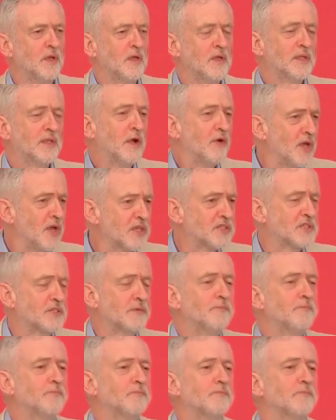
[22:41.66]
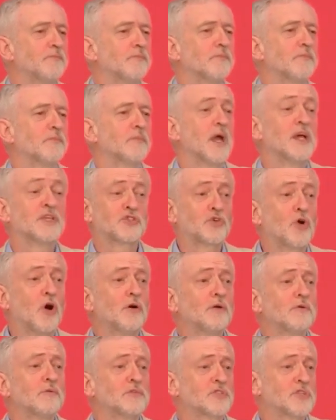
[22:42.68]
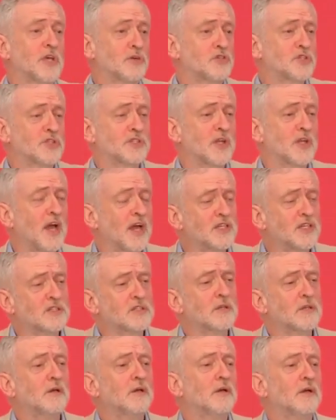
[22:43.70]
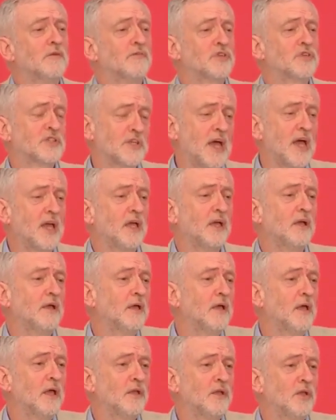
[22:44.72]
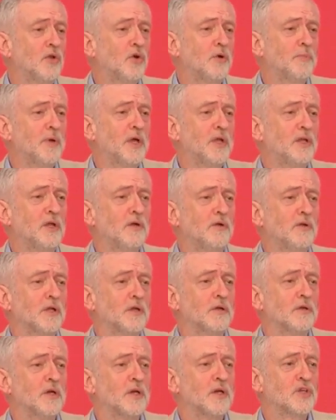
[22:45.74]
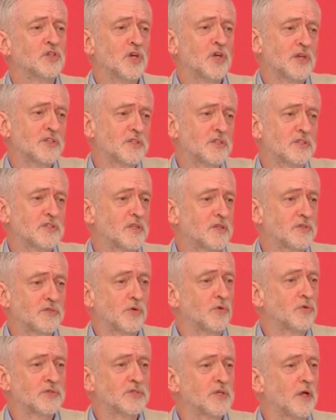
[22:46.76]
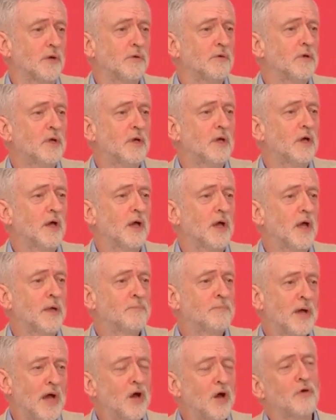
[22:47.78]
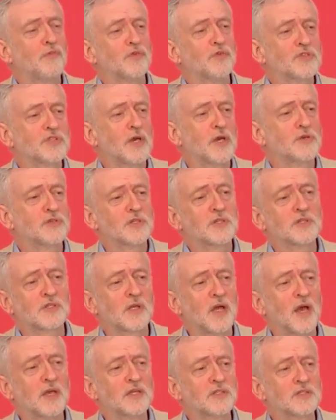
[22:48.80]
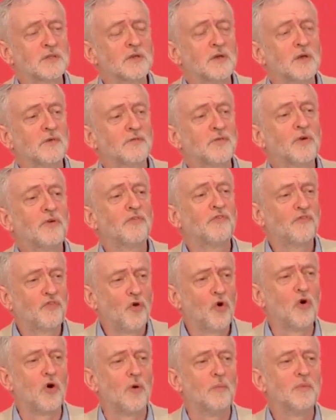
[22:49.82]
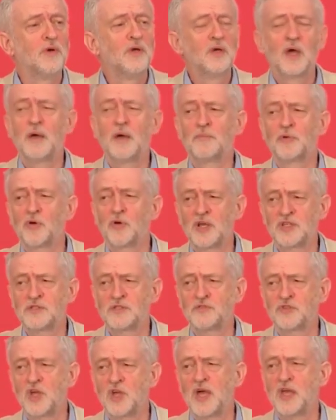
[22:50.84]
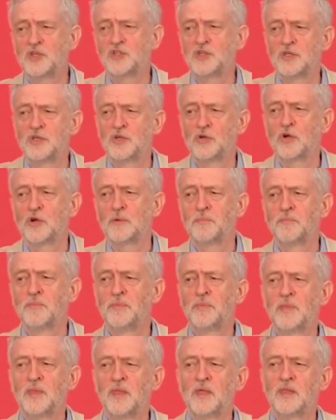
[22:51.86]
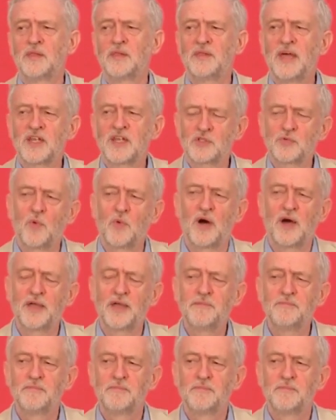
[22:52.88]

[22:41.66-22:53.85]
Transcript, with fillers: There is a strong socialist case for staying in the European Union, just as there's also a powerful socialist case for reform and progressive change in Europe. That's why